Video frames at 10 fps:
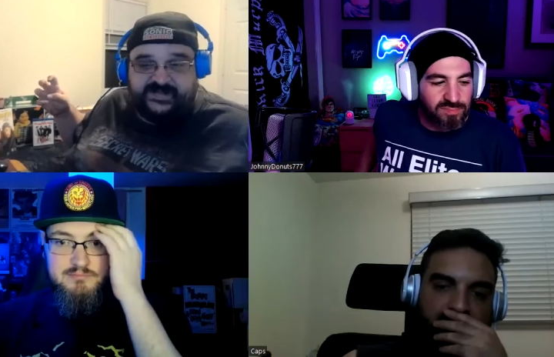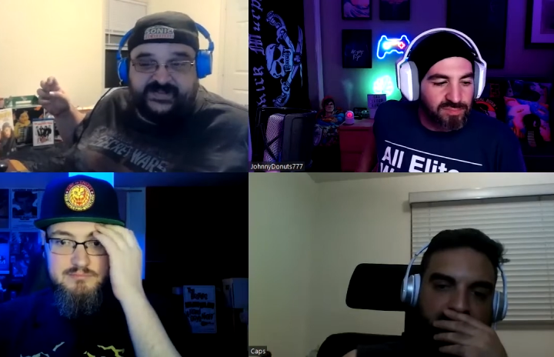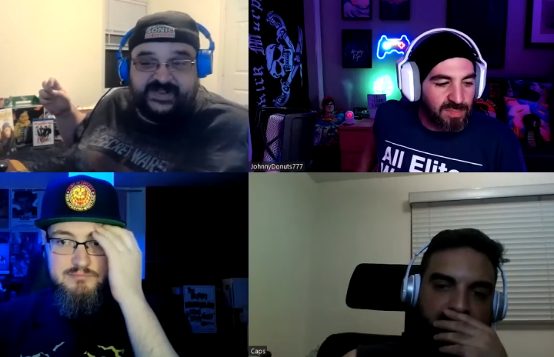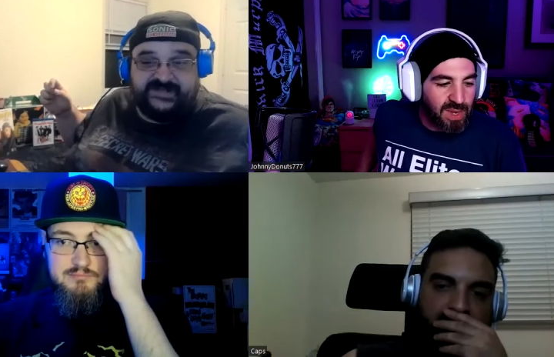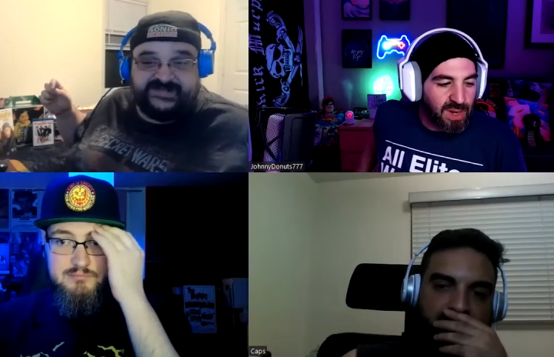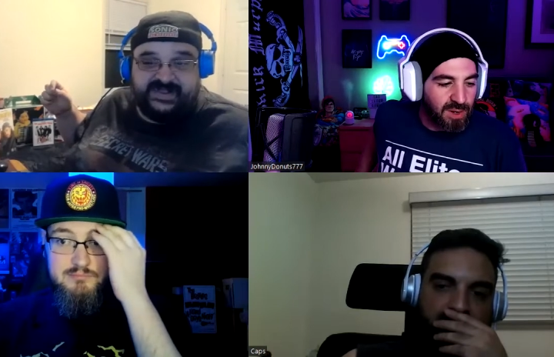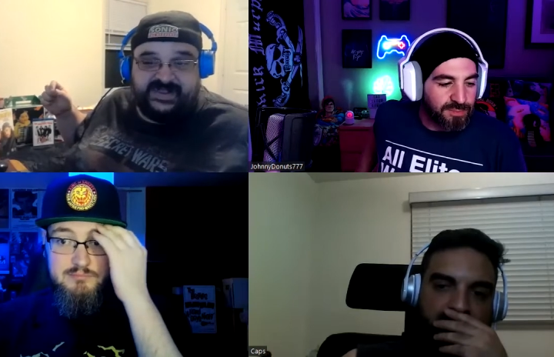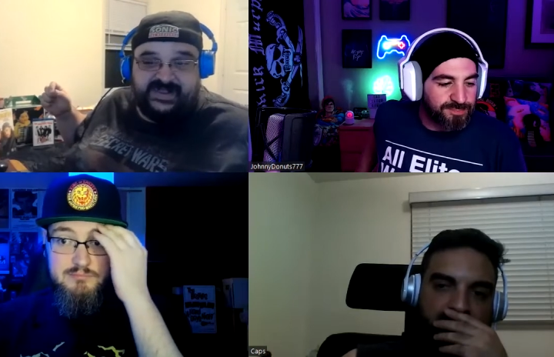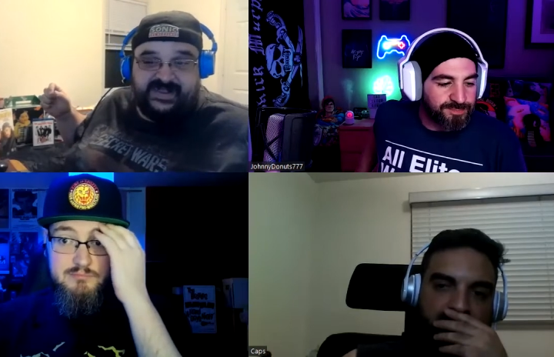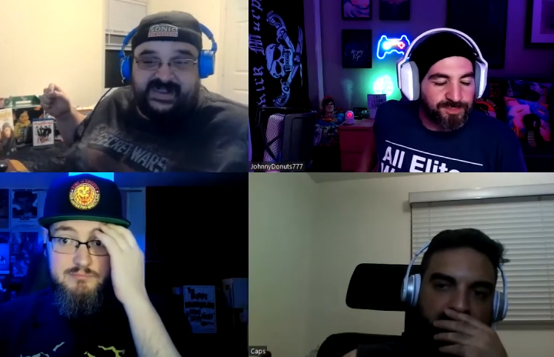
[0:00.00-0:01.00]
Speaker 1: But the thing is, like
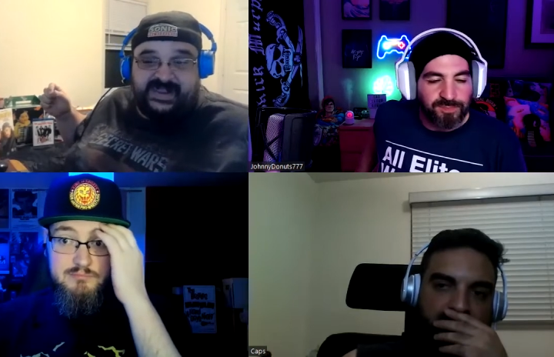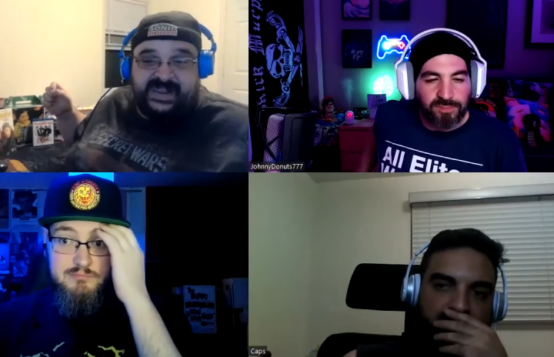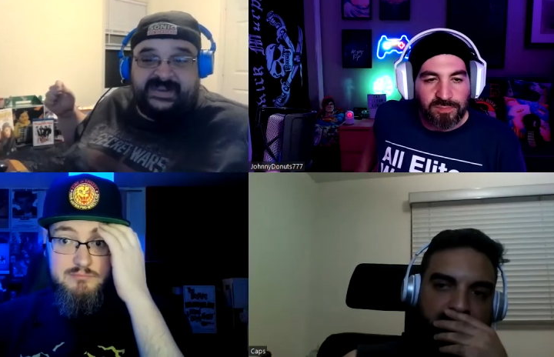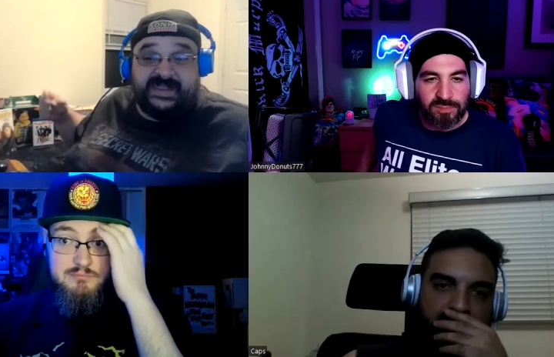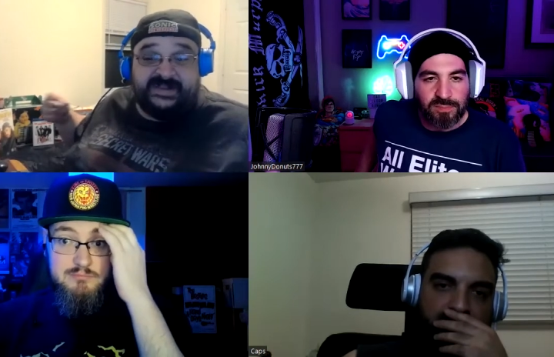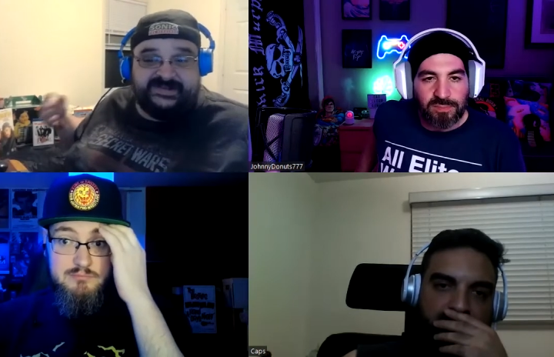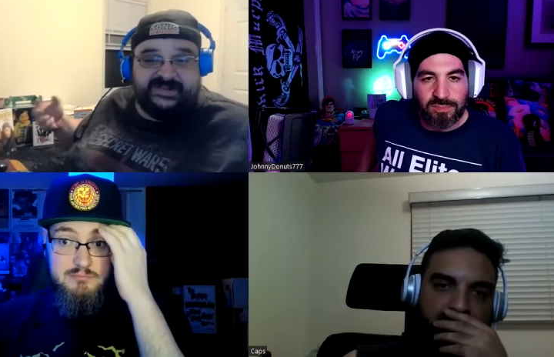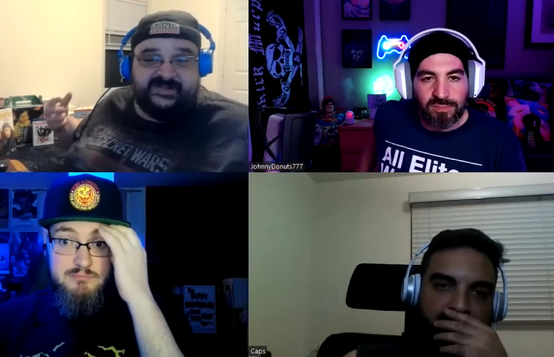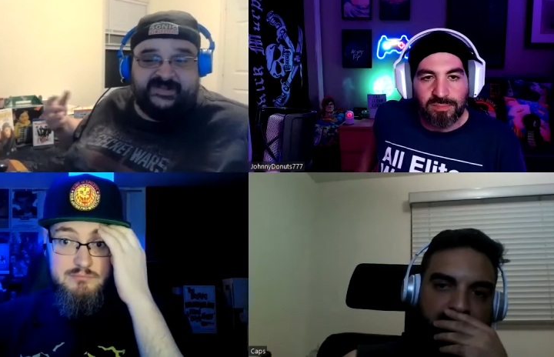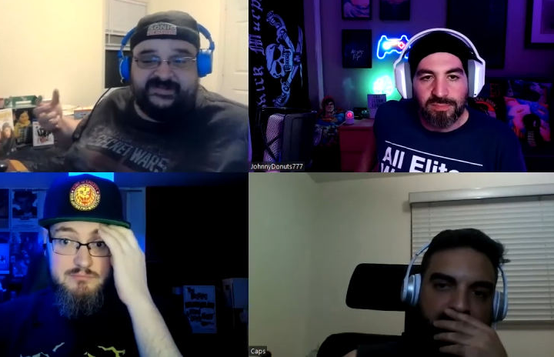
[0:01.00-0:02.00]
he liked
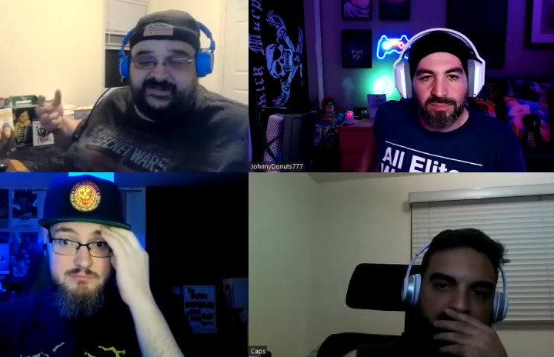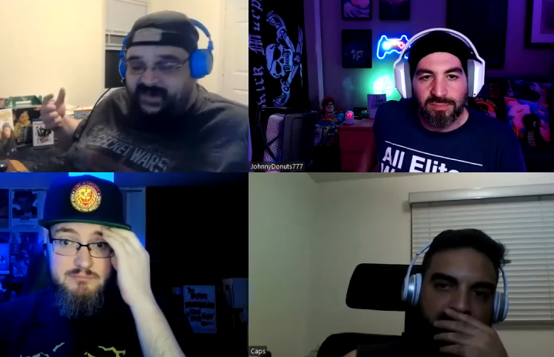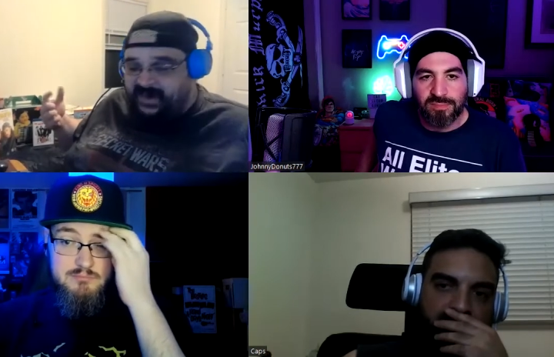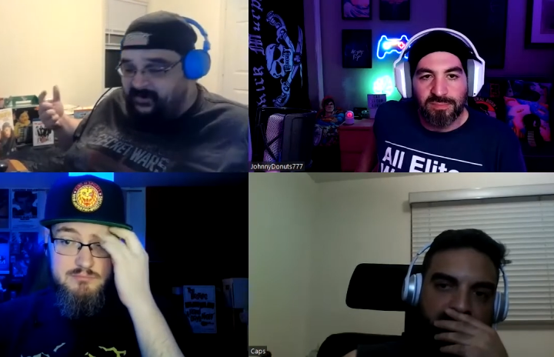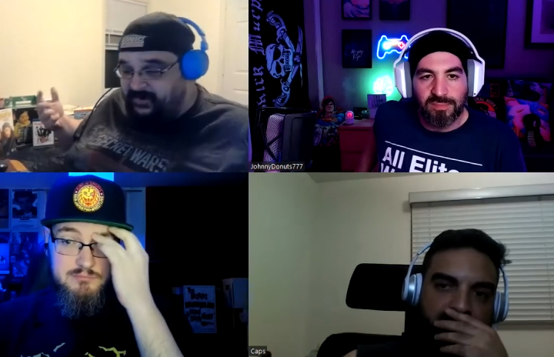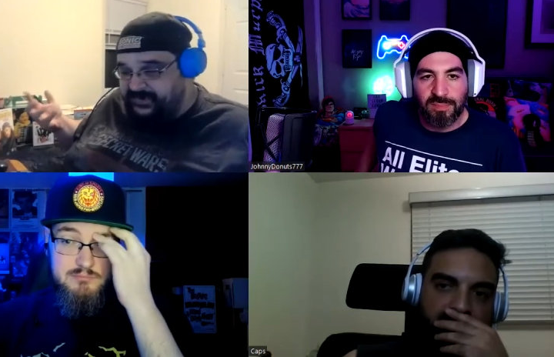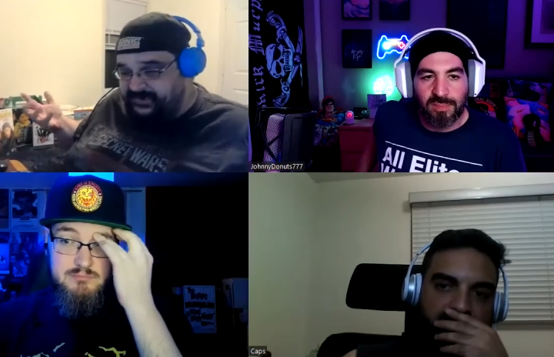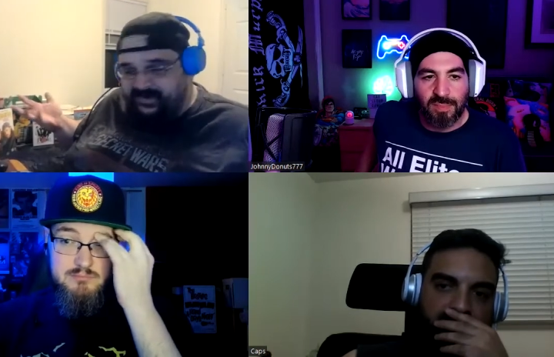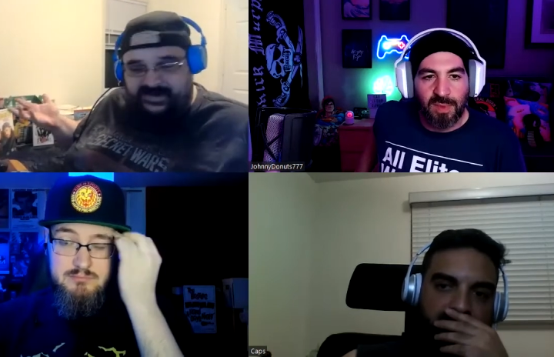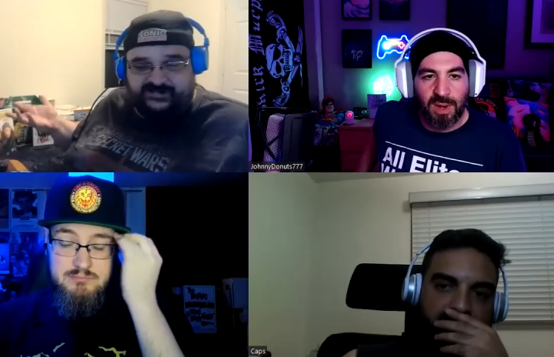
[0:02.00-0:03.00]
to, uh, uh, the, I call
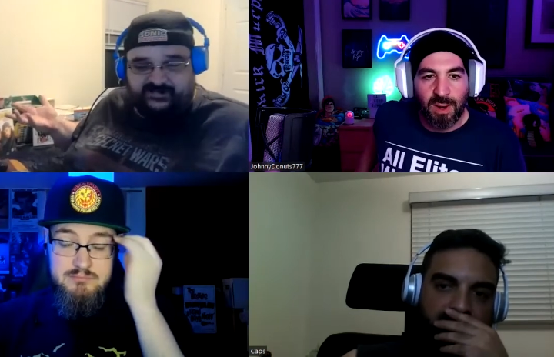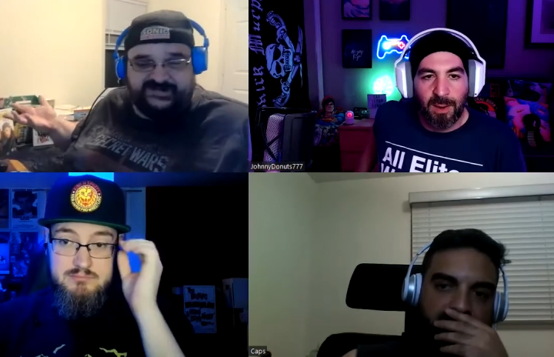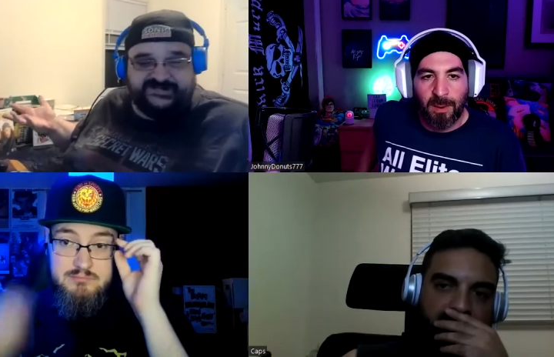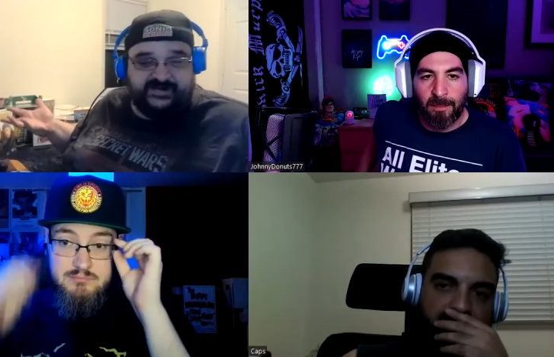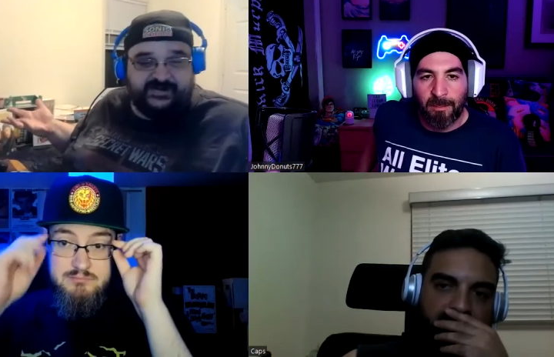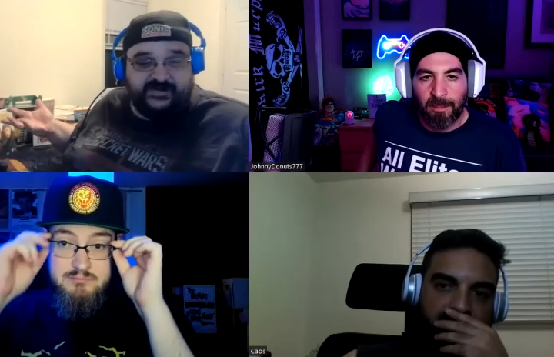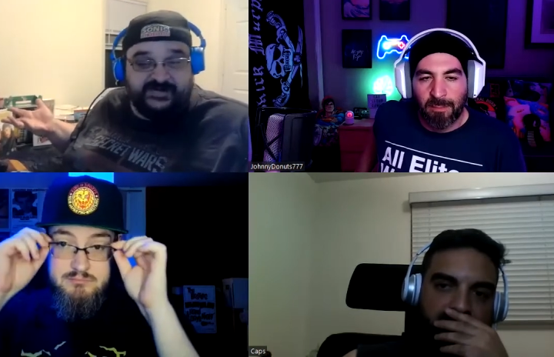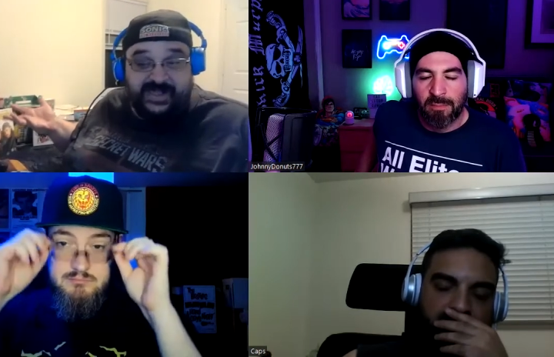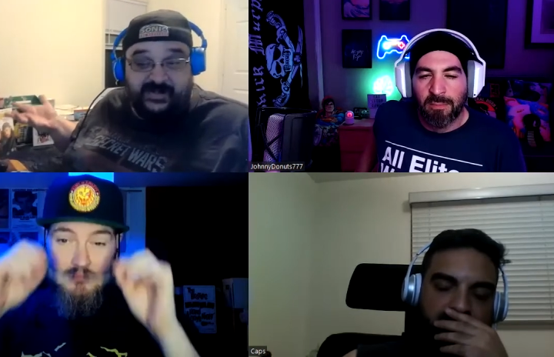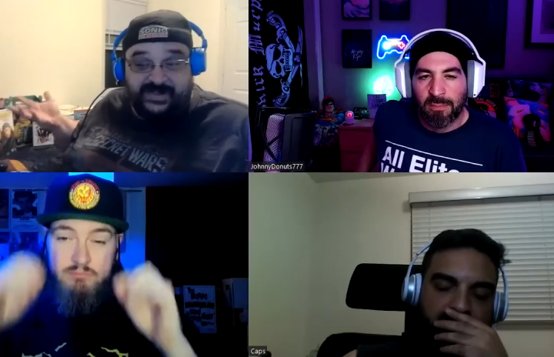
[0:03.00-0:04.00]
it the, I guess, Chris
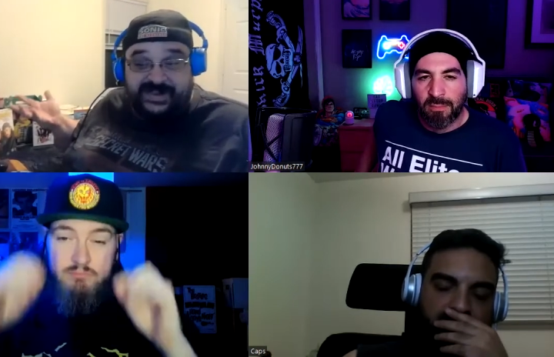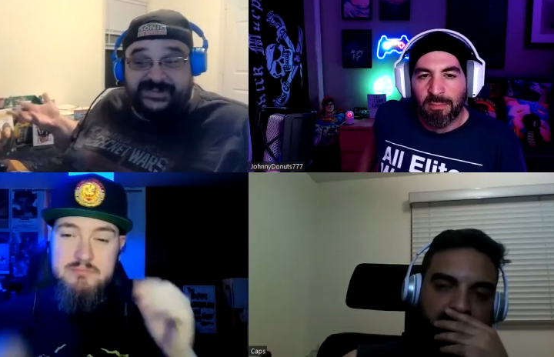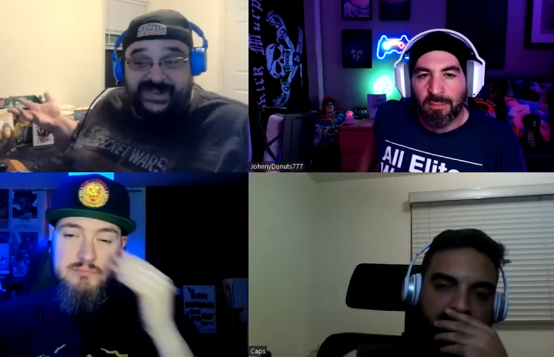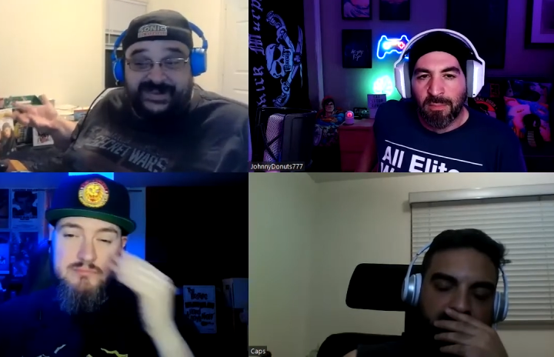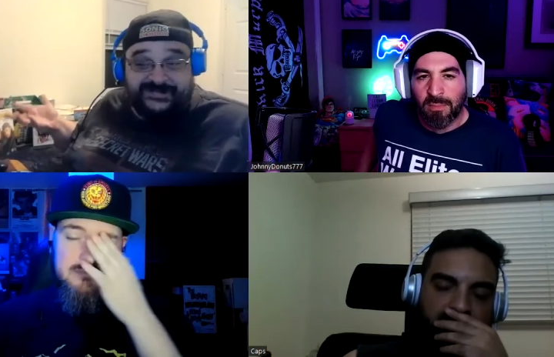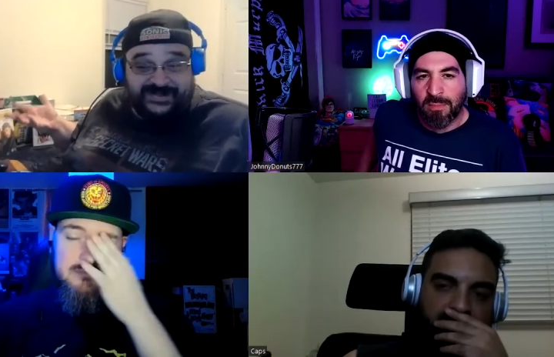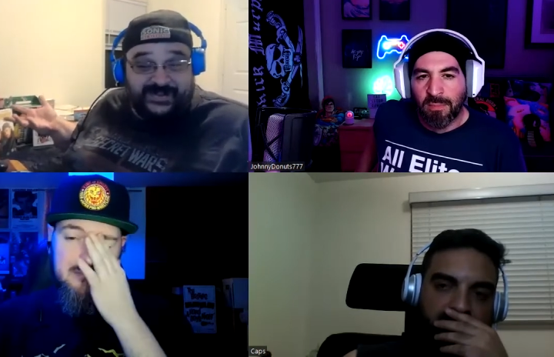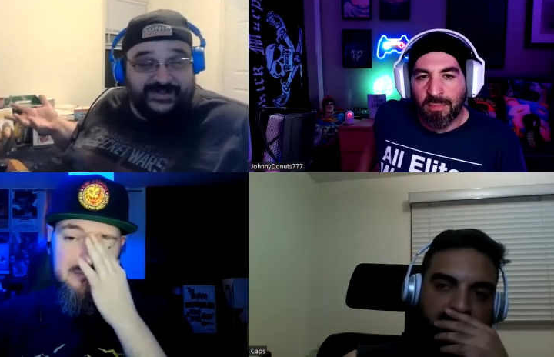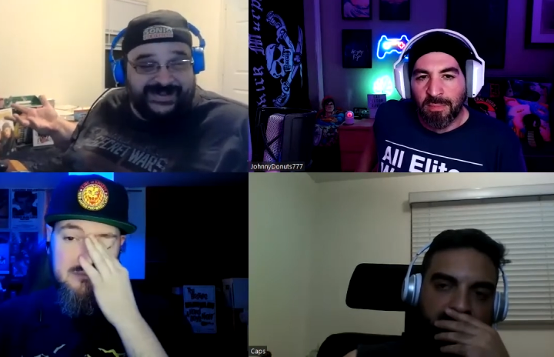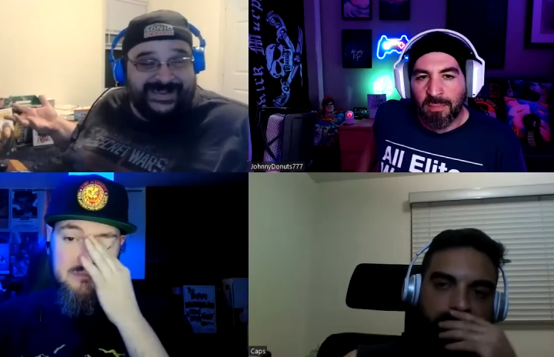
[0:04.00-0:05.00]
Jericho yell. He likes
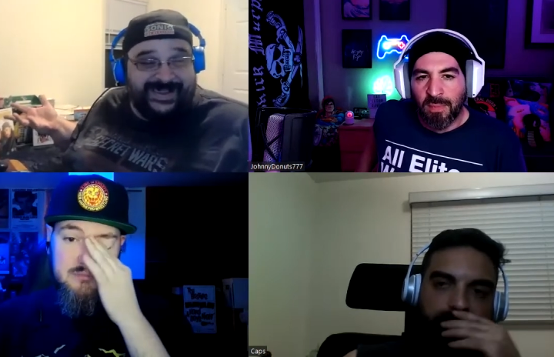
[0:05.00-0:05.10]
yelling